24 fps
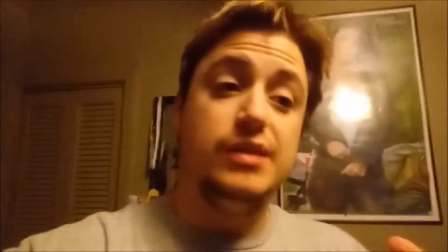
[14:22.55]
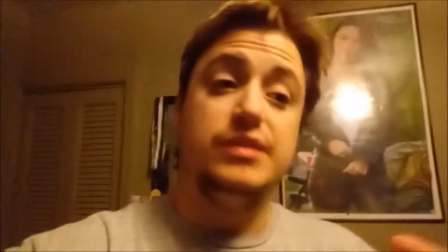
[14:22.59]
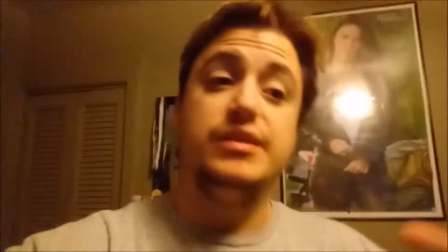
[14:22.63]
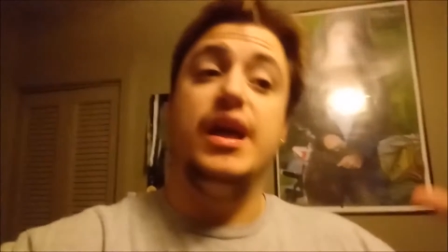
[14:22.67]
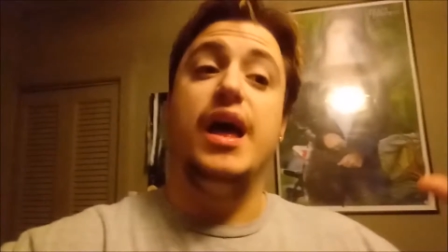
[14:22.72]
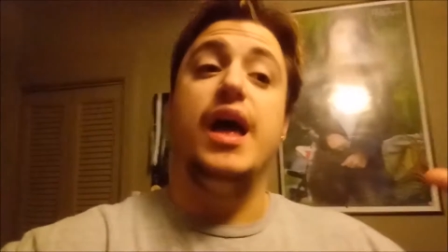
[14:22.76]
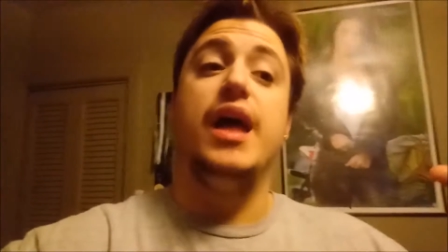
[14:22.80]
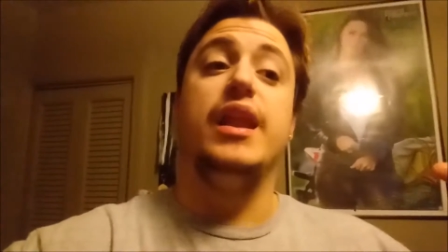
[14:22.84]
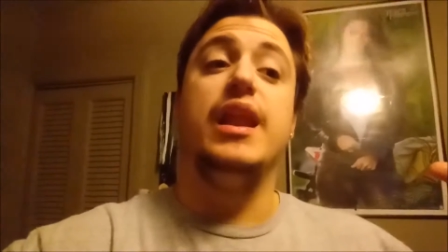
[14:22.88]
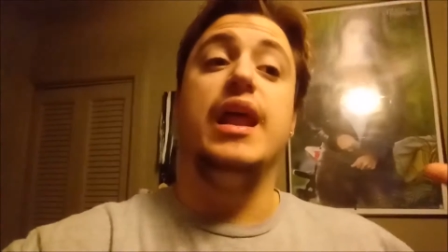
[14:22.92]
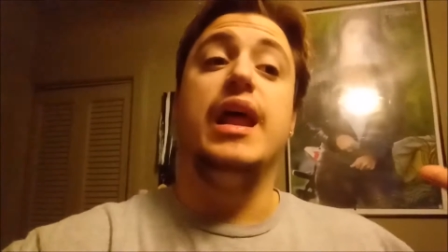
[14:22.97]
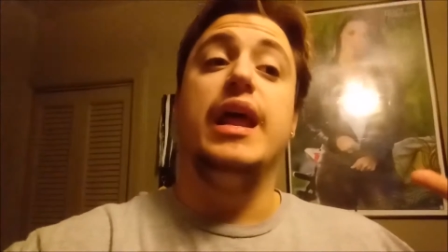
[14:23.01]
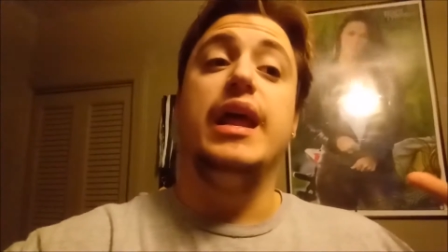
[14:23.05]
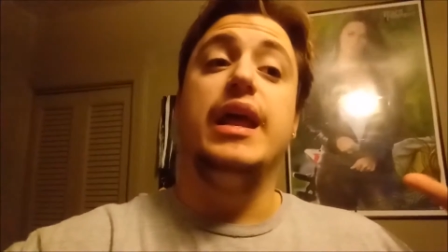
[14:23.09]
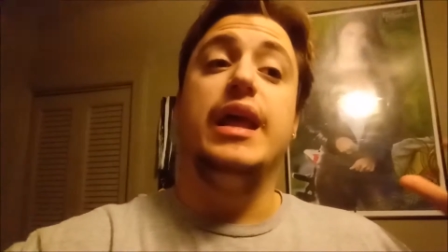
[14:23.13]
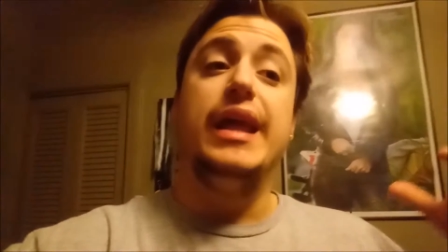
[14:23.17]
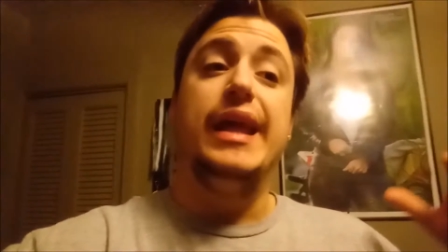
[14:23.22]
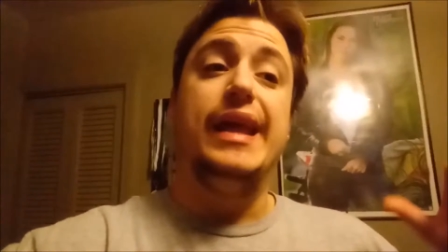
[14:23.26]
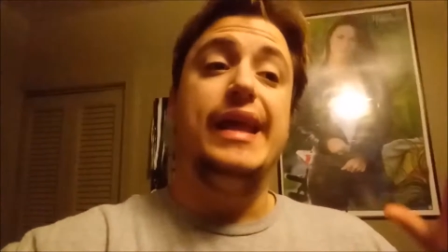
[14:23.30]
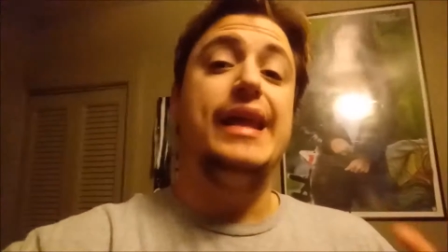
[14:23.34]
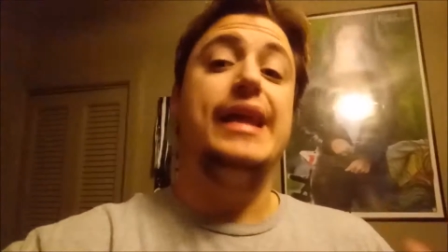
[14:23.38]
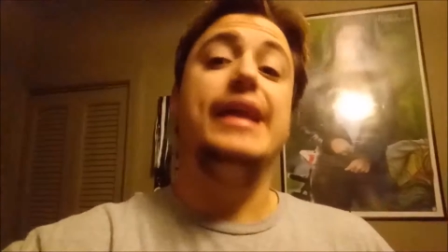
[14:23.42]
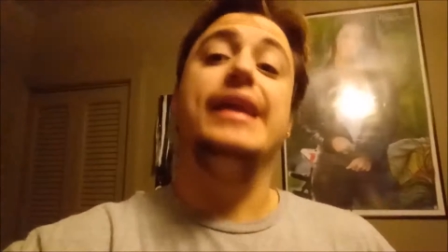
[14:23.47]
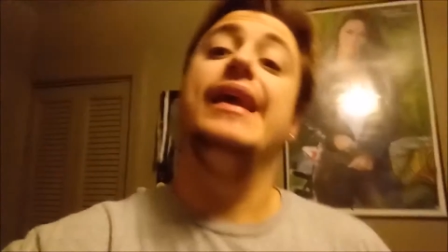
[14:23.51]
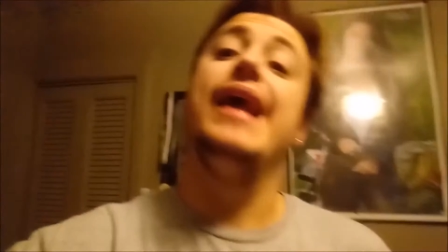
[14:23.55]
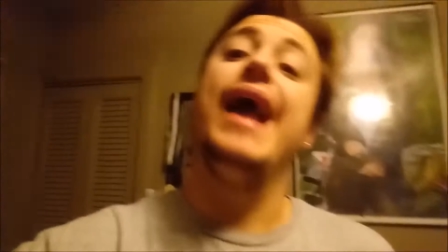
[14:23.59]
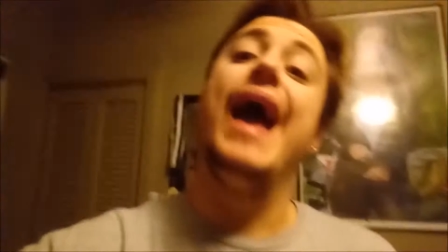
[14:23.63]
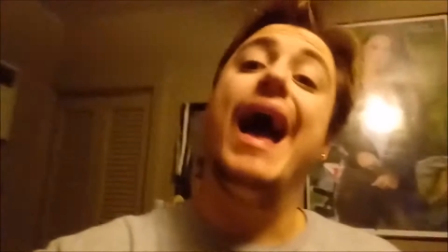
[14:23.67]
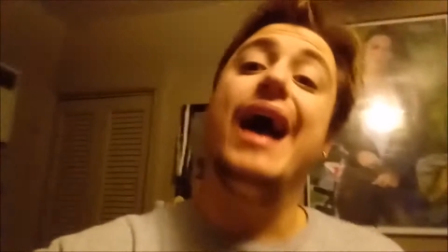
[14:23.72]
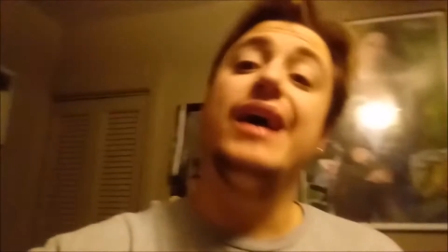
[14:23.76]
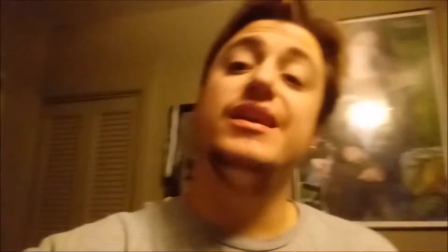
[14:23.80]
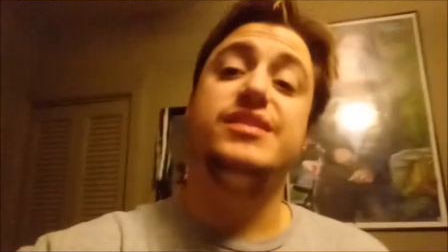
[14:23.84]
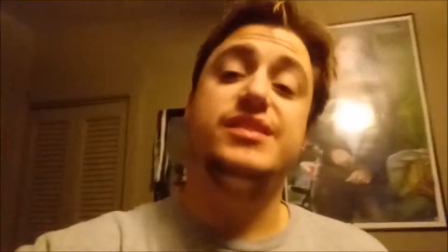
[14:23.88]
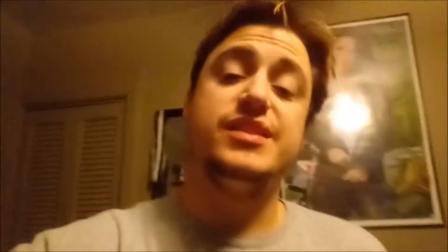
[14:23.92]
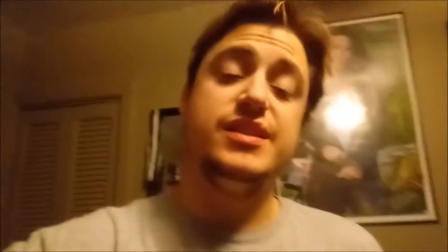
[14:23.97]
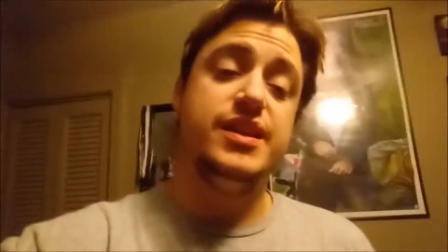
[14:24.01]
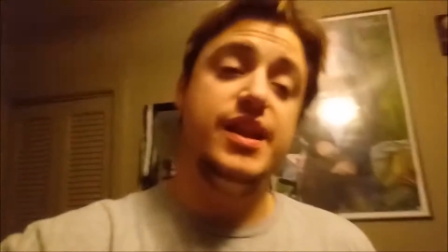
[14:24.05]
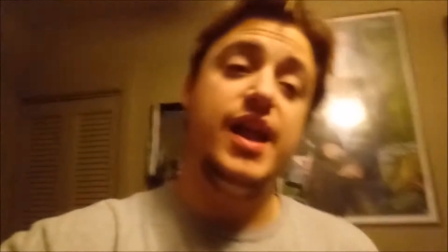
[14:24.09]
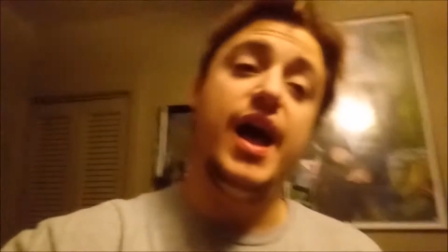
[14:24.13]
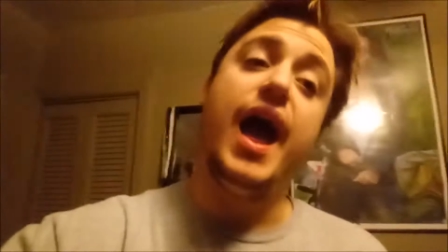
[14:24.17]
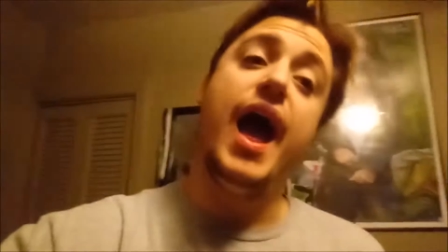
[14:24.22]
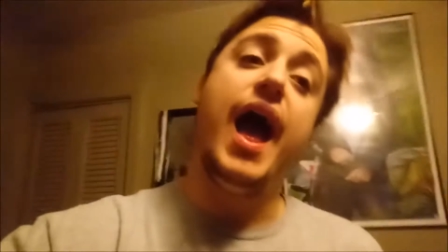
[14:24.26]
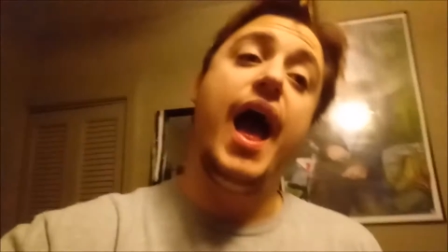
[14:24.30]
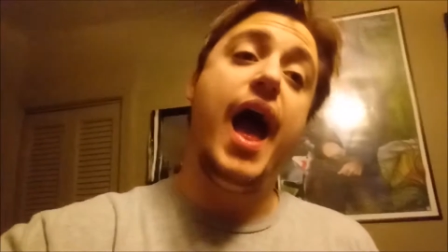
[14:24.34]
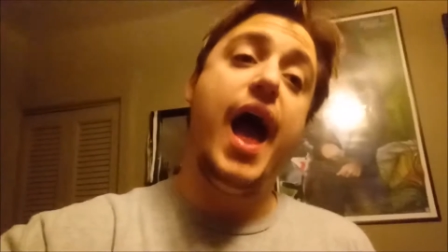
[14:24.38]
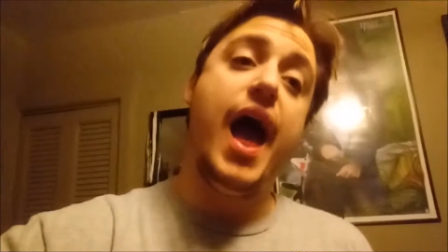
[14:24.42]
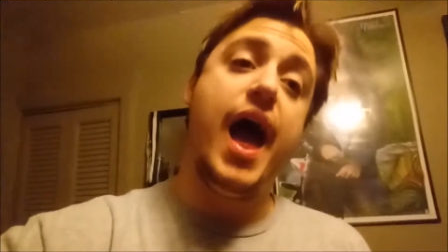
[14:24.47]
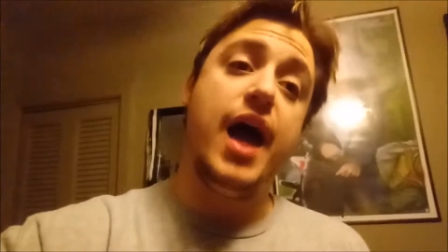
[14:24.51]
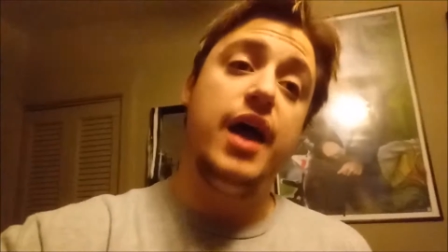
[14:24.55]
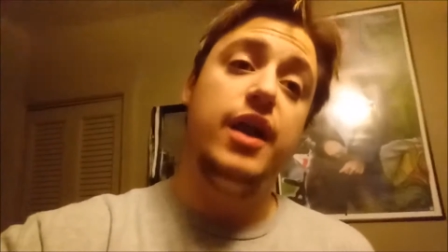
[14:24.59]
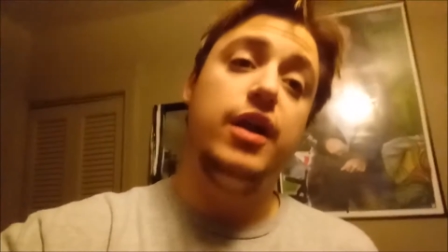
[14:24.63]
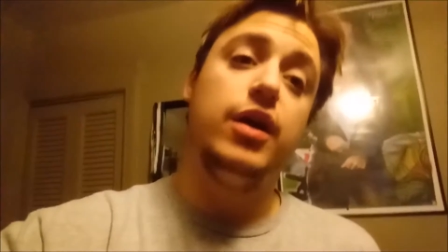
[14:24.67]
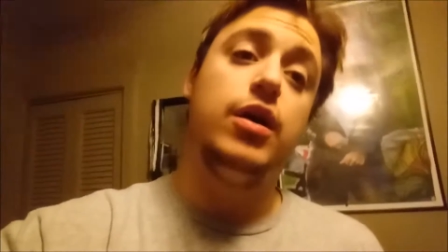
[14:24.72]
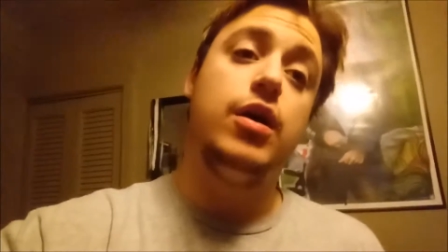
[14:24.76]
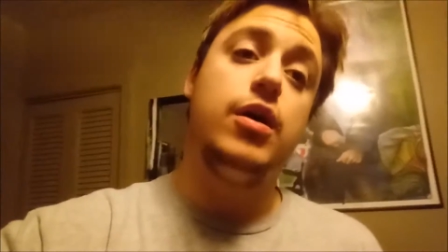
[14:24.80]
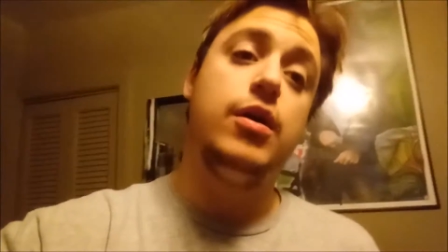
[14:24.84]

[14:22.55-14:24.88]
then he hasn't had